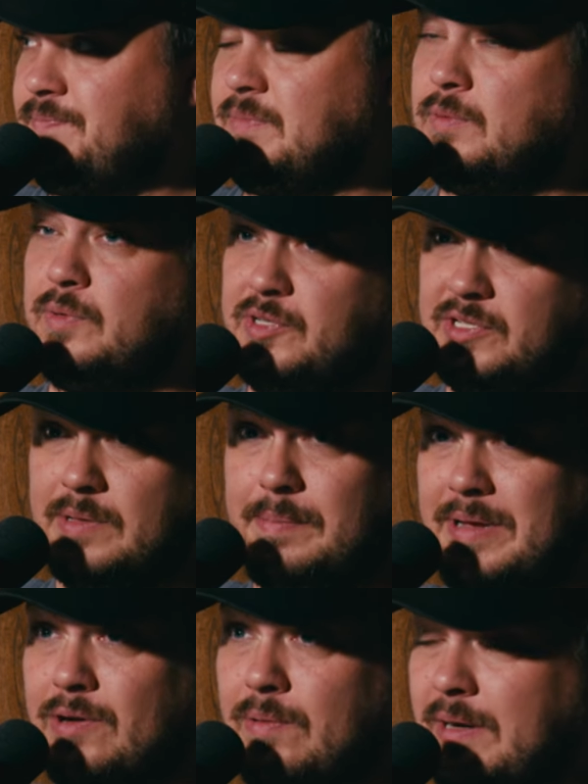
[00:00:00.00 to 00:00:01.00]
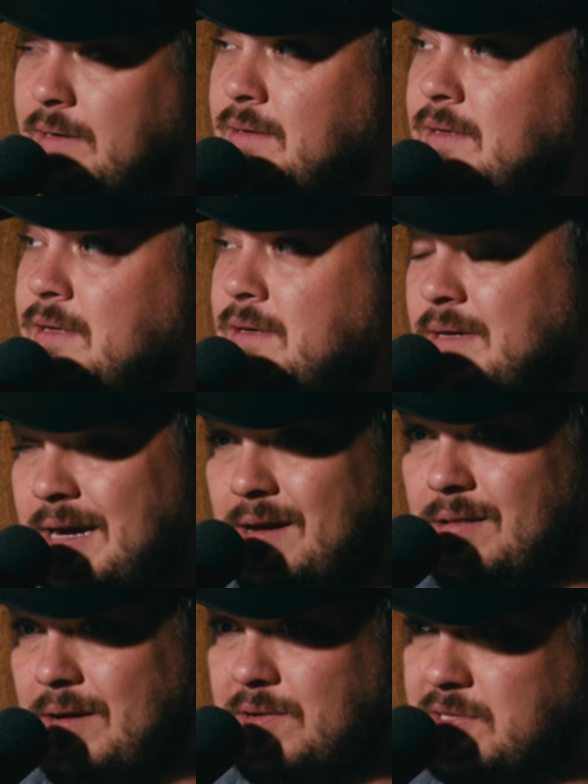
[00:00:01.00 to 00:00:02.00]
which is the metering. How
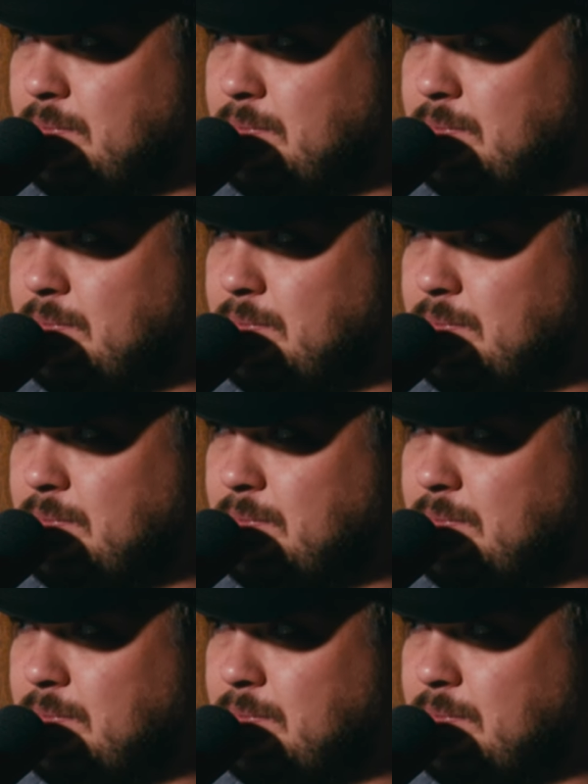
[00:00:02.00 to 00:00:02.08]
loud is the